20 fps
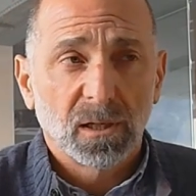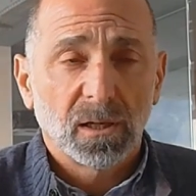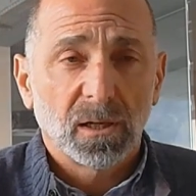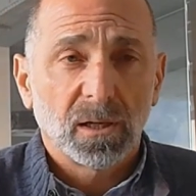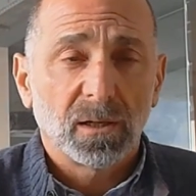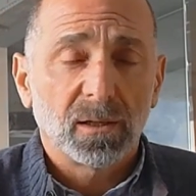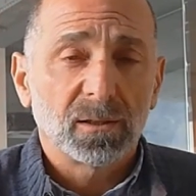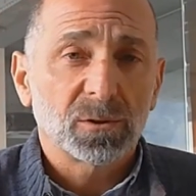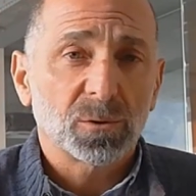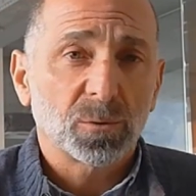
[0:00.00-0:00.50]

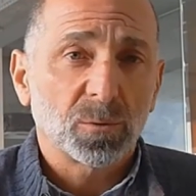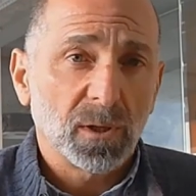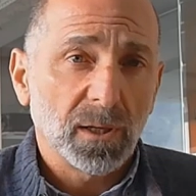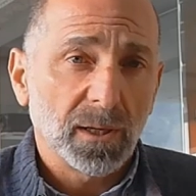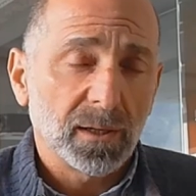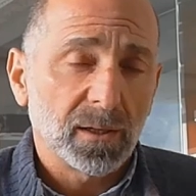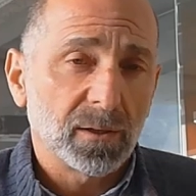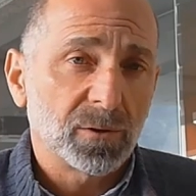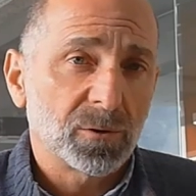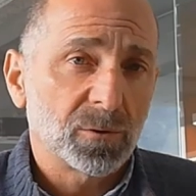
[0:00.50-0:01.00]
And it's
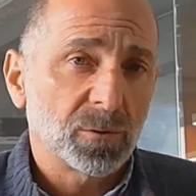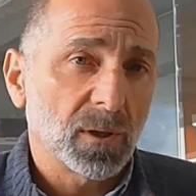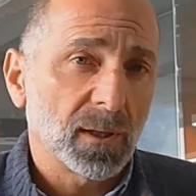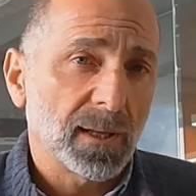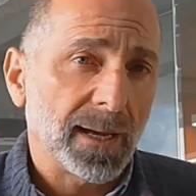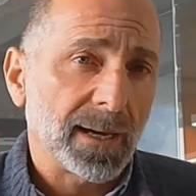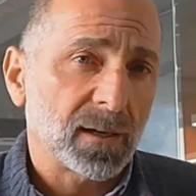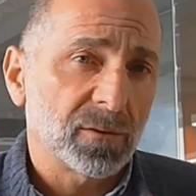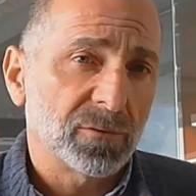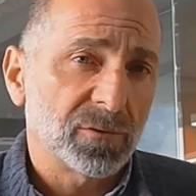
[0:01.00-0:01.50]
related to a
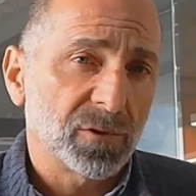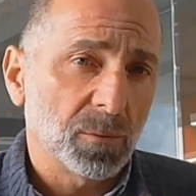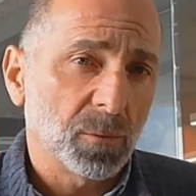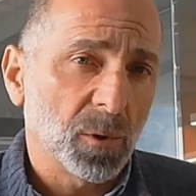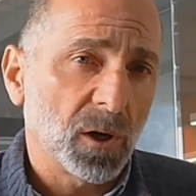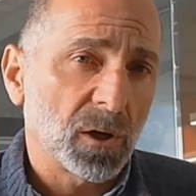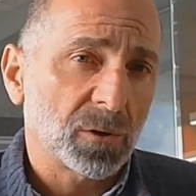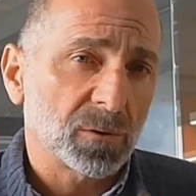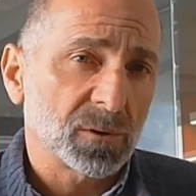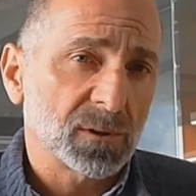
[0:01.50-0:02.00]
lack of
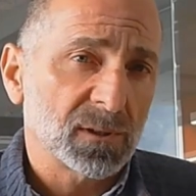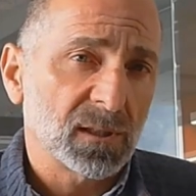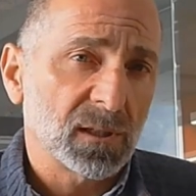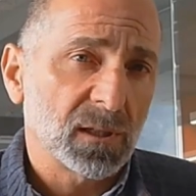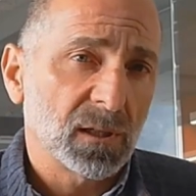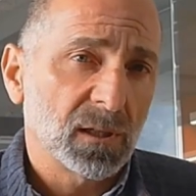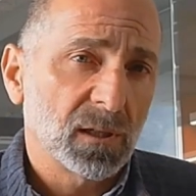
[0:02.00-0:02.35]
democracy.